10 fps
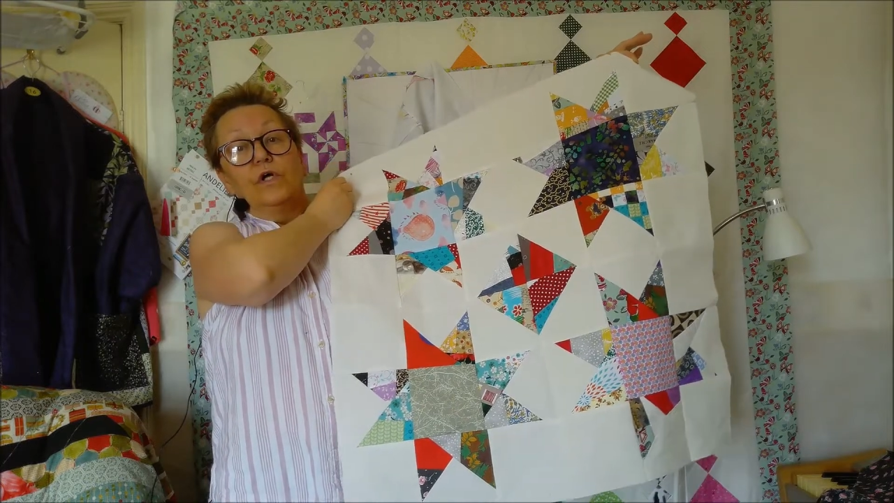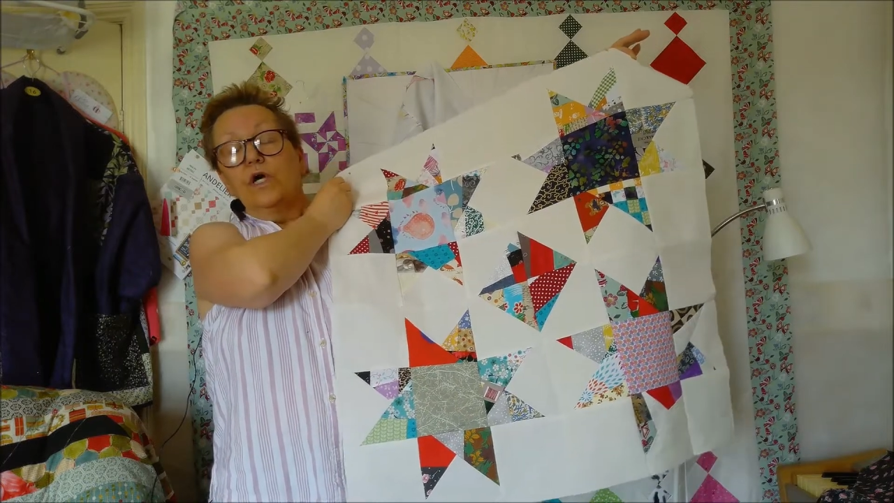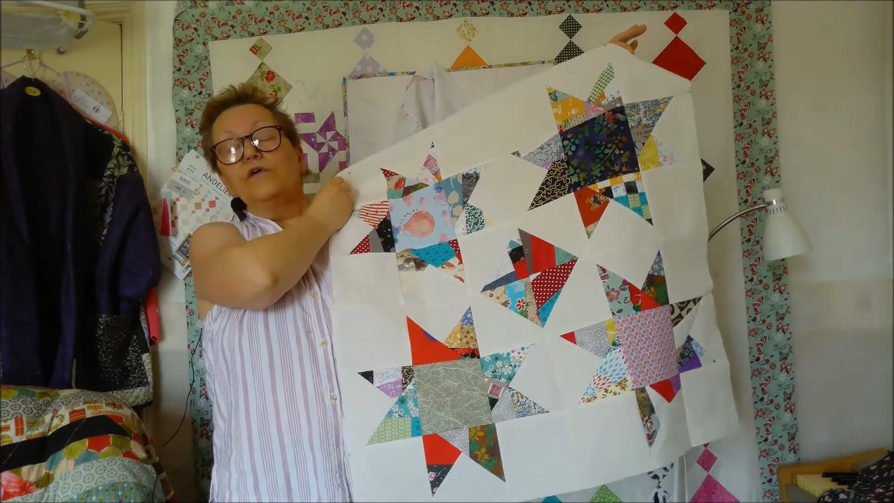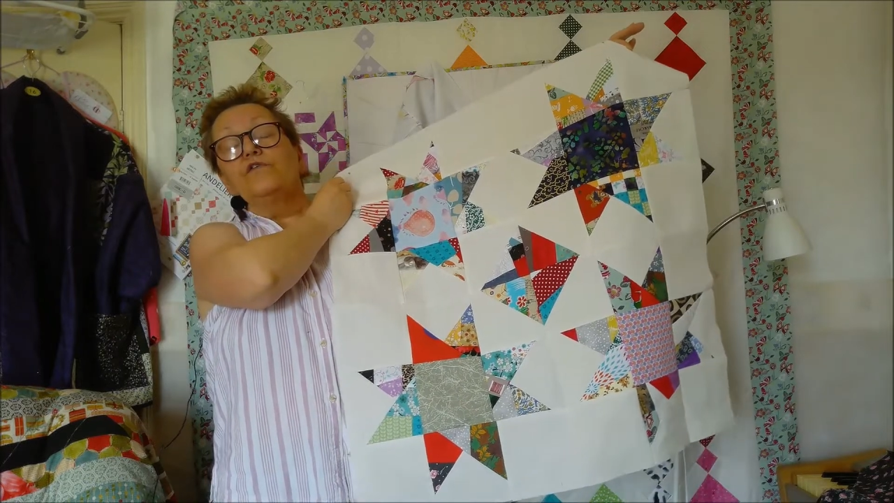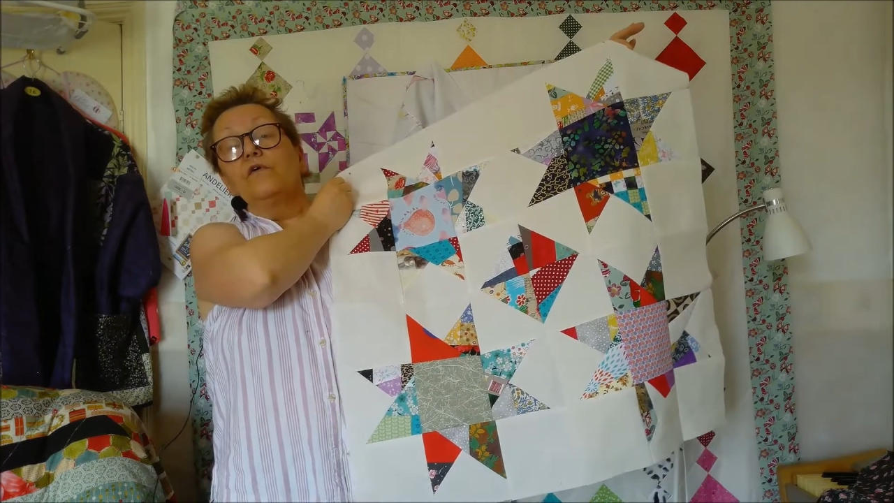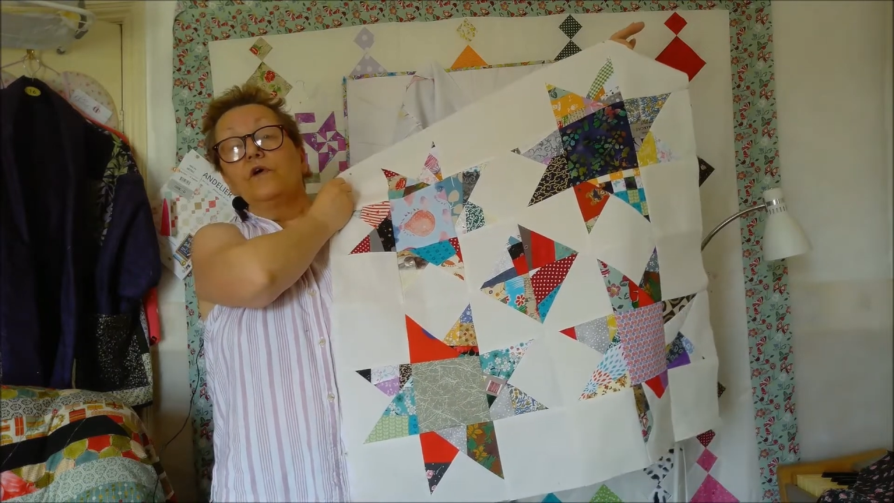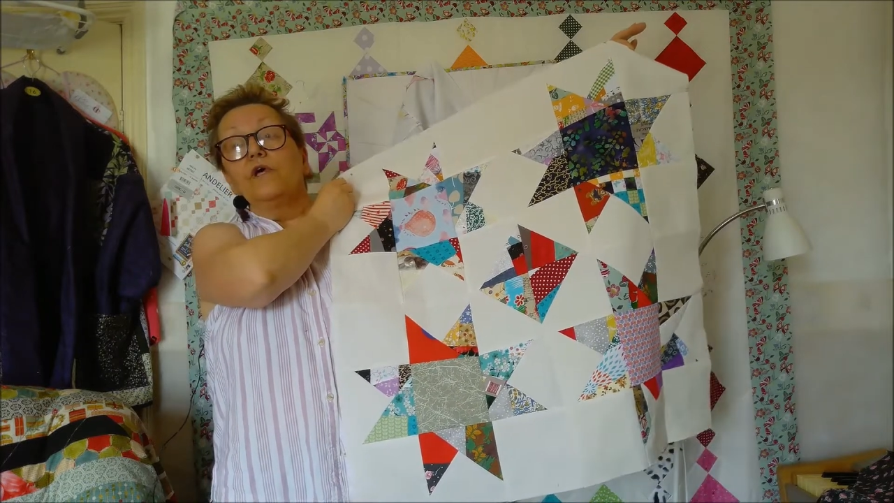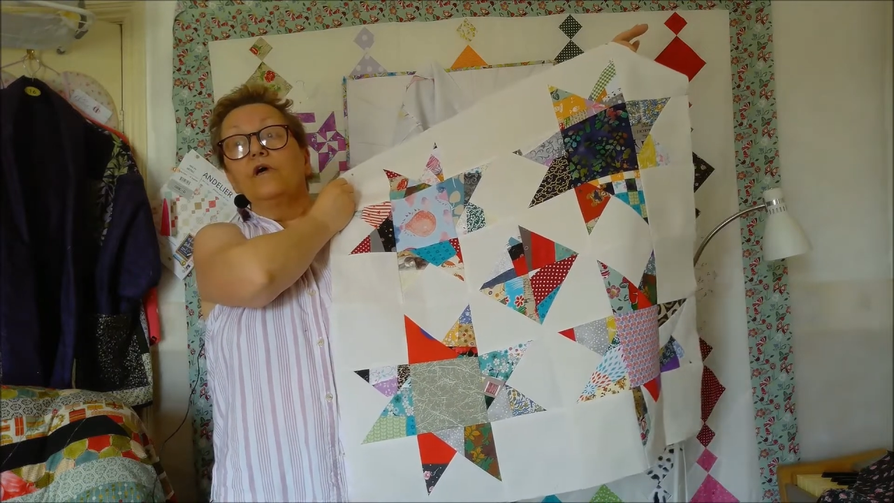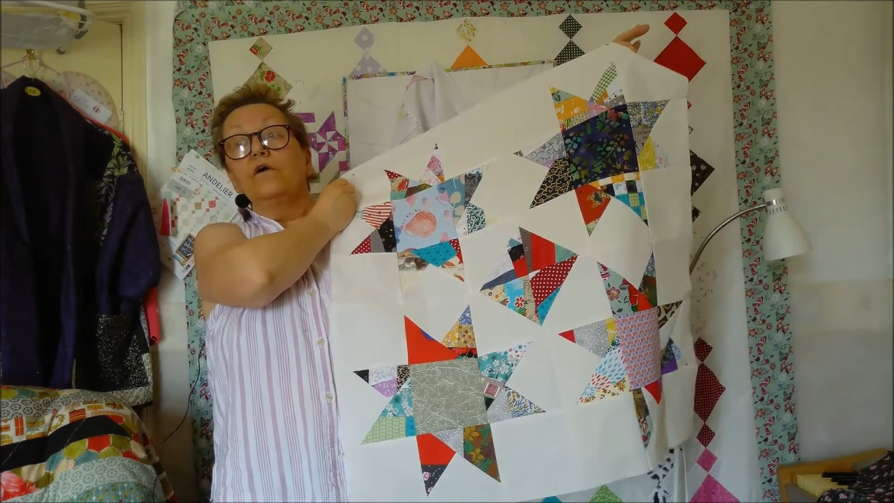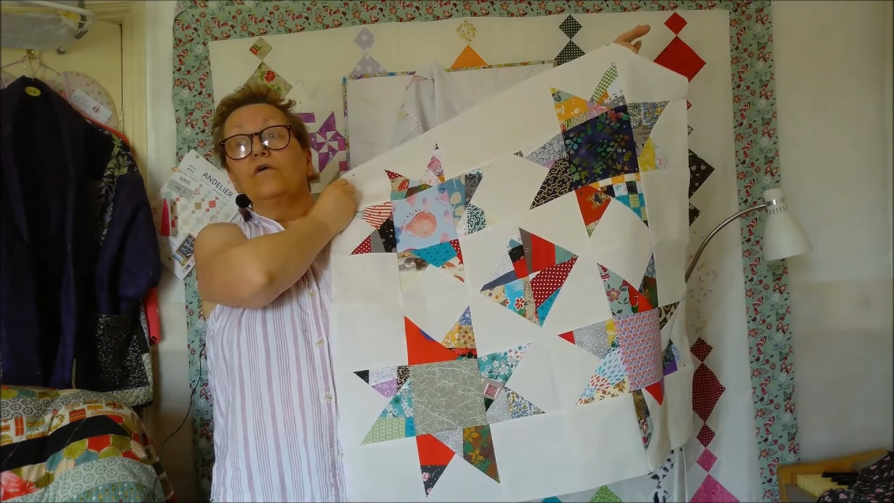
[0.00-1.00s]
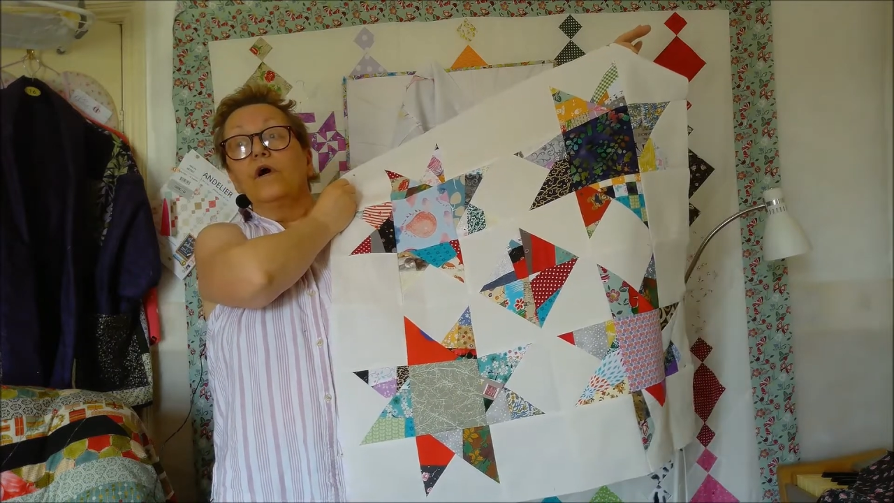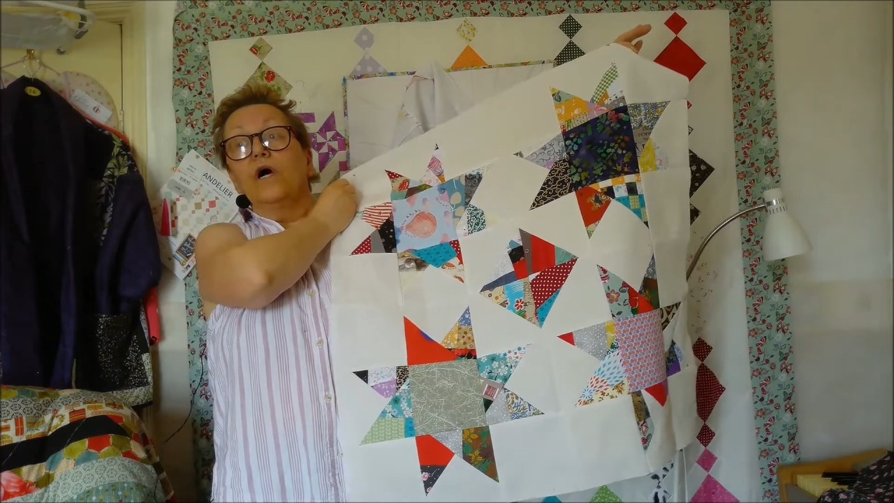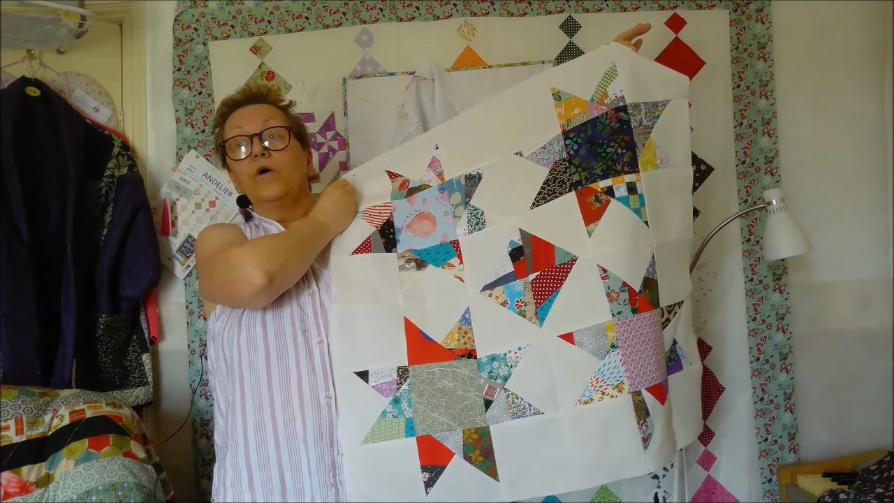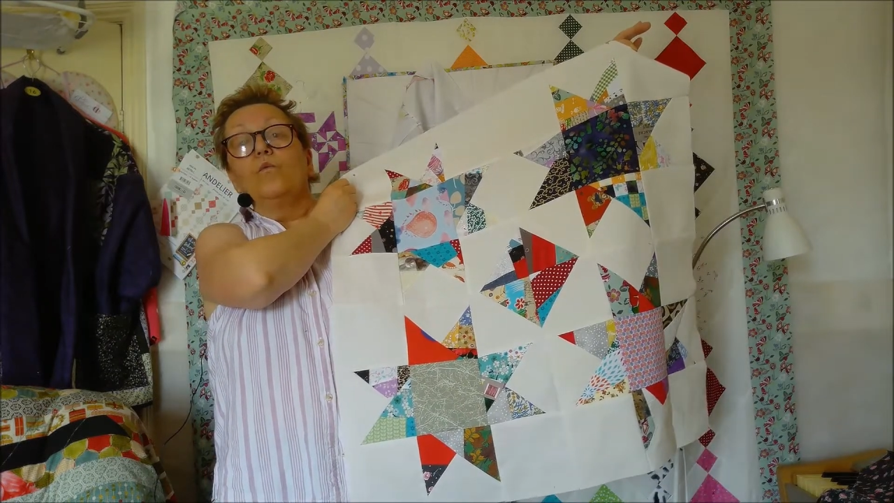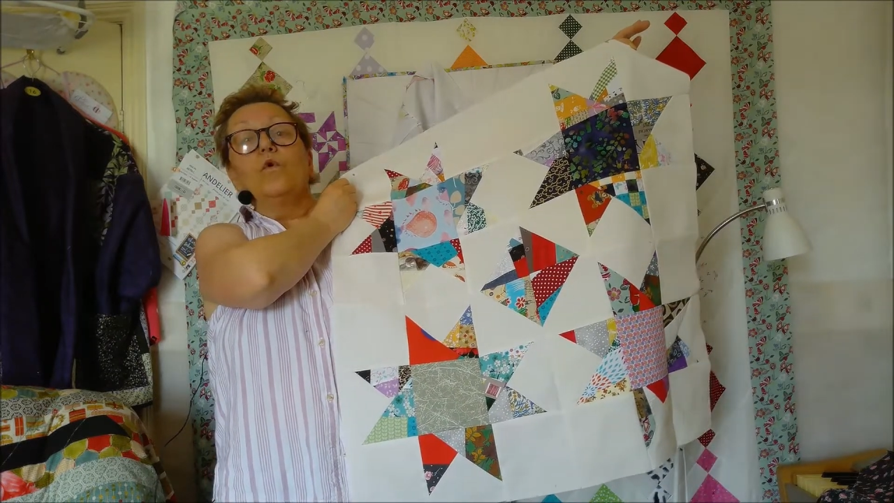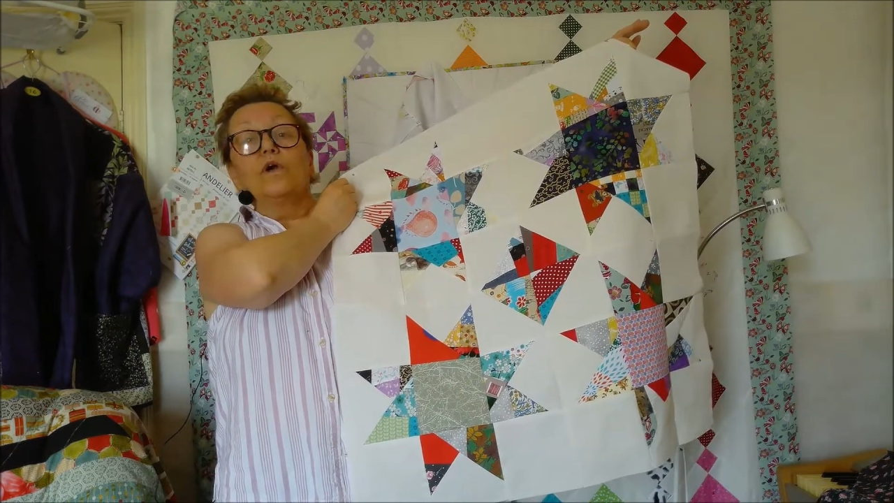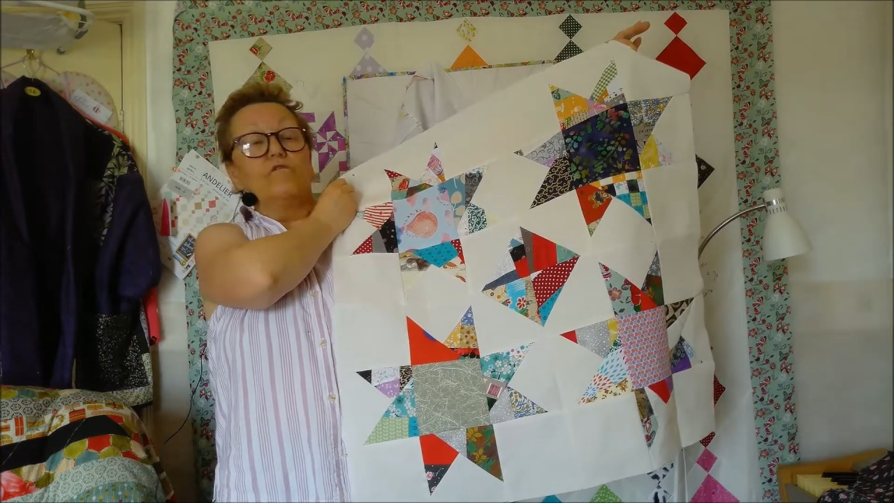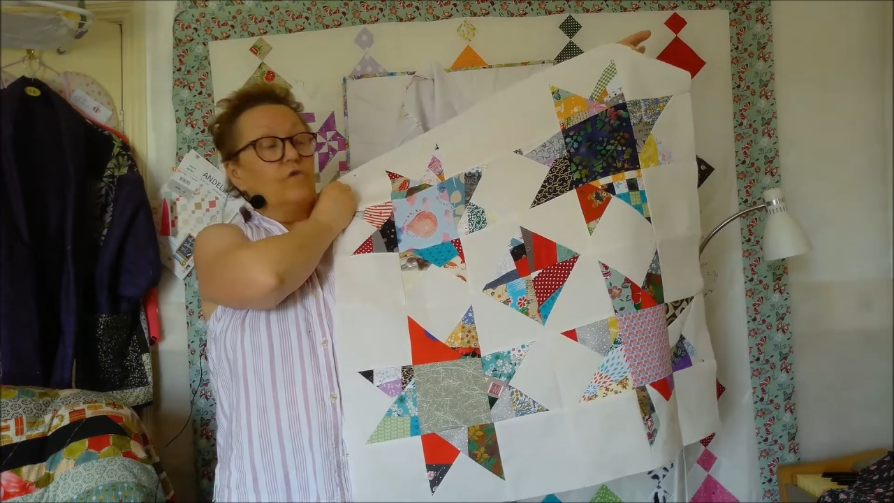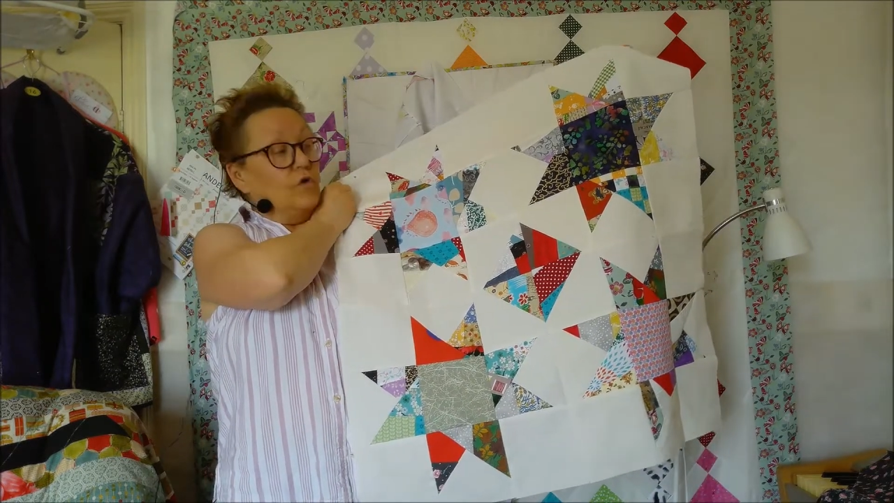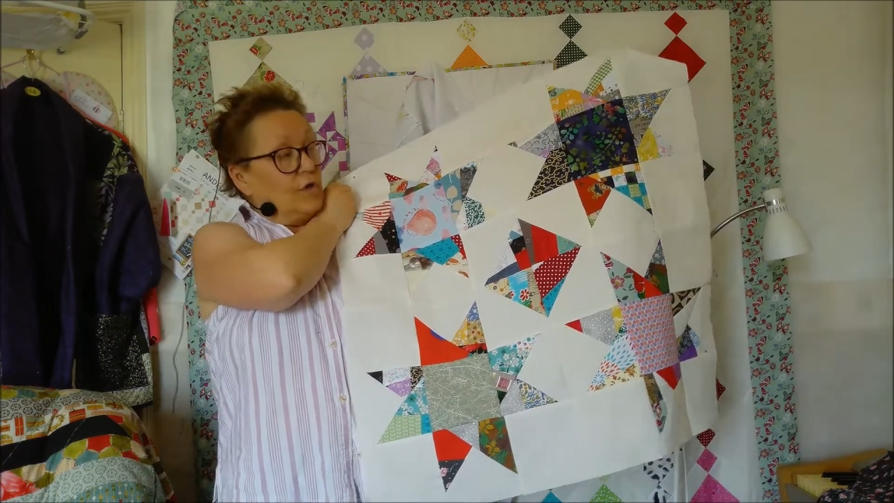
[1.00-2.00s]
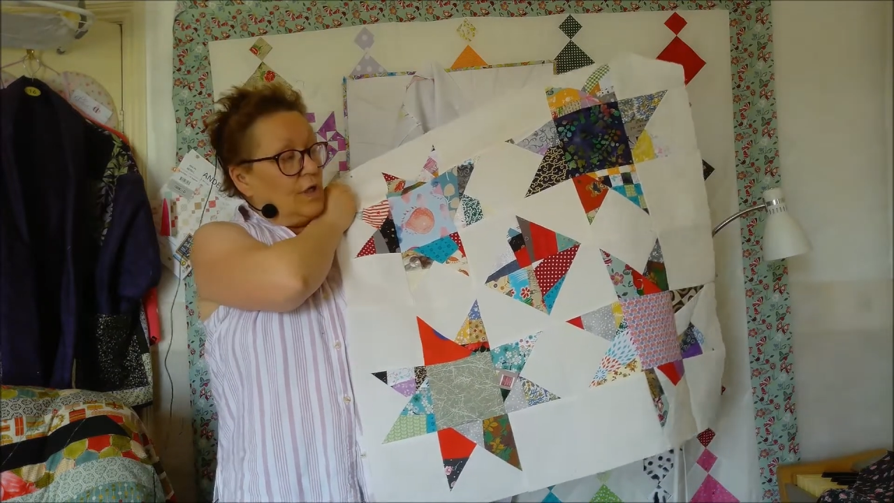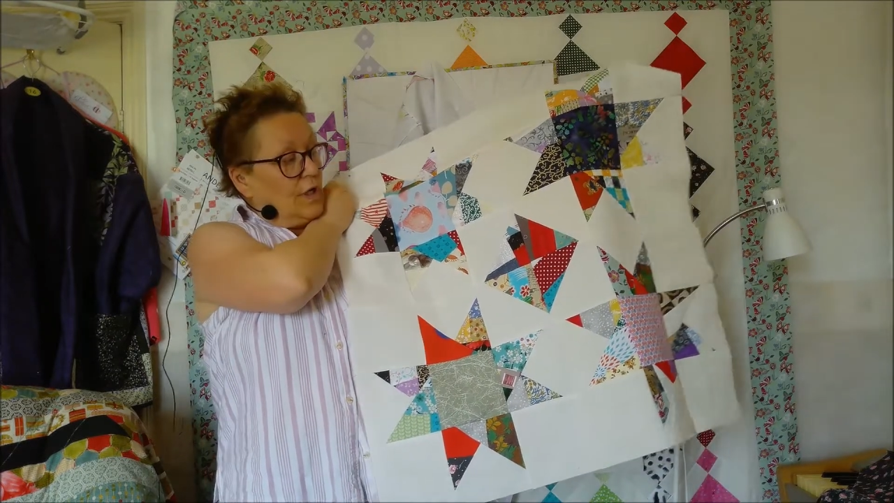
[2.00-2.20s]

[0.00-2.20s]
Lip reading: your walking foot.